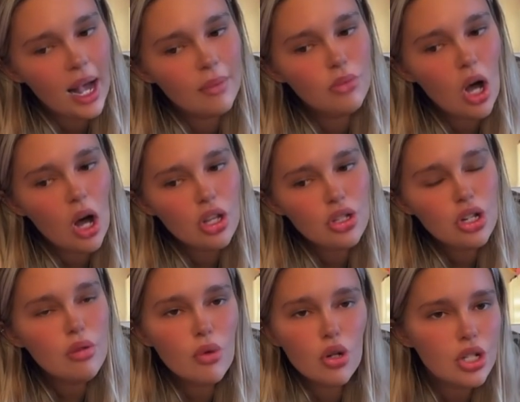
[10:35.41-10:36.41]
not
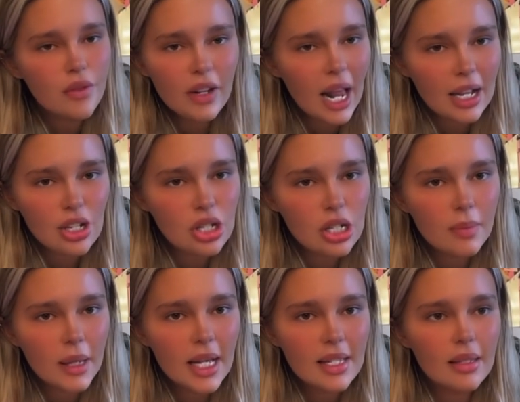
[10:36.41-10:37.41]
too much of an anxious
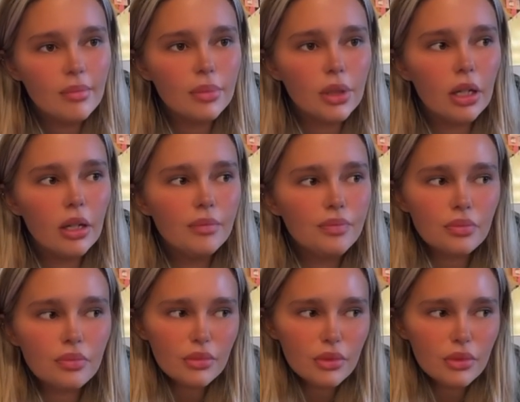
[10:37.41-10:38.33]
person, but